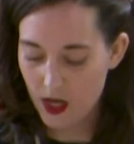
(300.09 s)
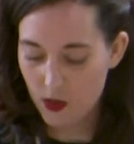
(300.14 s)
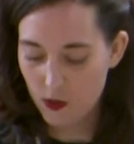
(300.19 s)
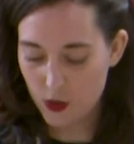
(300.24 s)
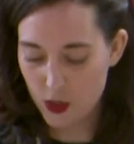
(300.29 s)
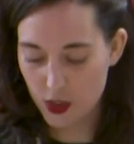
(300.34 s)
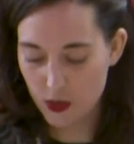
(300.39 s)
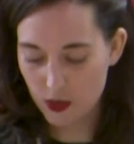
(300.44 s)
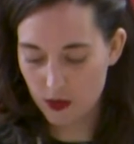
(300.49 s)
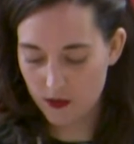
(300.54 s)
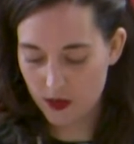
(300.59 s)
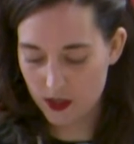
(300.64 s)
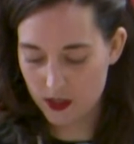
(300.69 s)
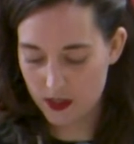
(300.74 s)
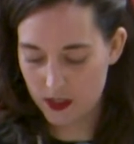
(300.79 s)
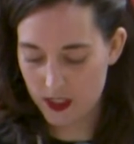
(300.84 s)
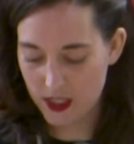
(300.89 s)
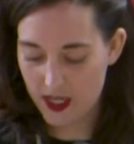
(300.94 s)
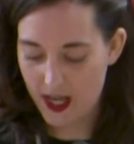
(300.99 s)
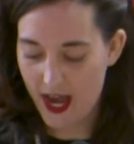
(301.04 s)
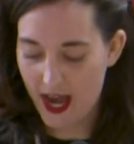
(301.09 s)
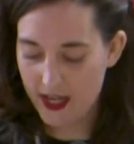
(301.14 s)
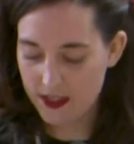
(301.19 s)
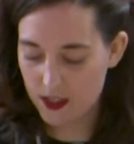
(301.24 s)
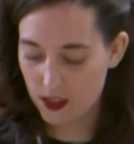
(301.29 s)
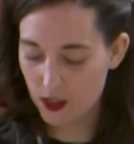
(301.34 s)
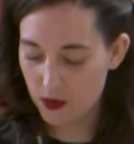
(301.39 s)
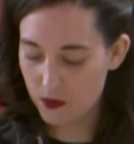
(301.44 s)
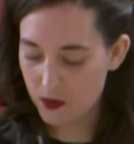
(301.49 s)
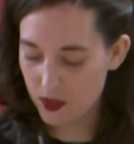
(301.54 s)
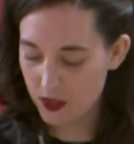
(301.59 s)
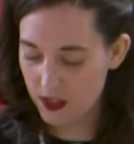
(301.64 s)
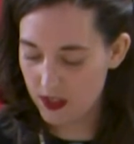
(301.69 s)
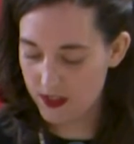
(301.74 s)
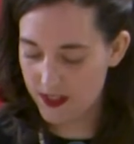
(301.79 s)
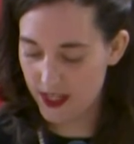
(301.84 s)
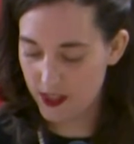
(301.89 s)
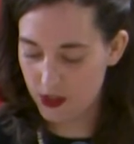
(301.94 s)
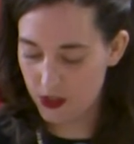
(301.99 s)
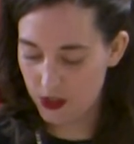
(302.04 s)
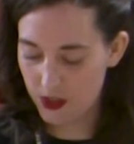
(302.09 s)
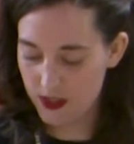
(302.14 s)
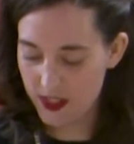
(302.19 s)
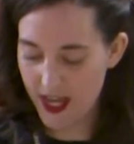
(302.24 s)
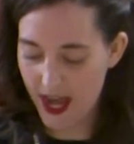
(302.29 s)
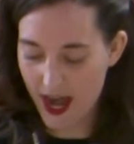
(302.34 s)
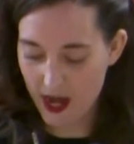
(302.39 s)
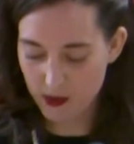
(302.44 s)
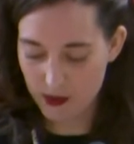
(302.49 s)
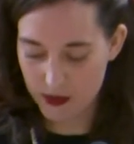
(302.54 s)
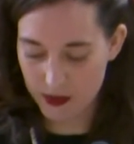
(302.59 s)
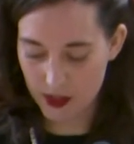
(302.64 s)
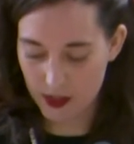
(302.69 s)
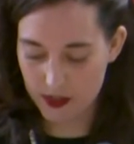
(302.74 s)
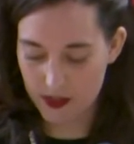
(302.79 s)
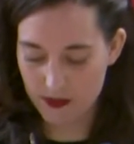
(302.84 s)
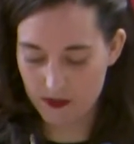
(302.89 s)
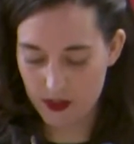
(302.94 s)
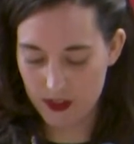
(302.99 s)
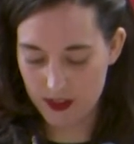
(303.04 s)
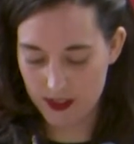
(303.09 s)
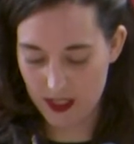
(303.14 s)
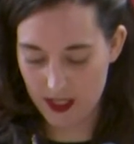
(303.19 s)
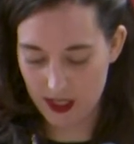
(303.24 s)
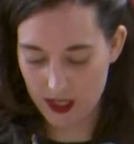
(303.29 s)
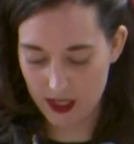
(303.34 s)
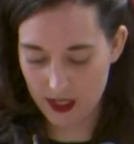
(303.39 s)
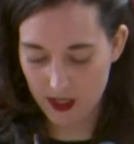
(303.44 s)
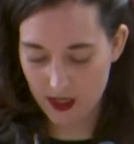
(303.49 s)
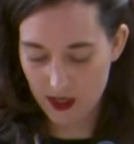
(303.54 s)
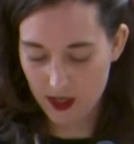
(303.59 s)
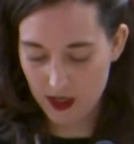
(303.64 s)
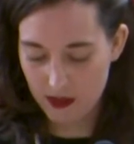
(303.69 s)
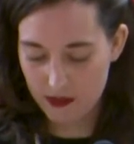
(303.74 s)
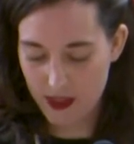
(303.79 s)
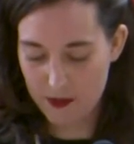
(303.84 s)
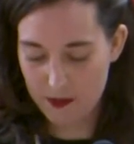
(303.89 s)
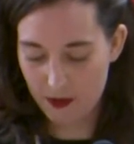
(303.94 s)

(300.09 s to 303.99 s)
The university has a community center in the outskirts of the city that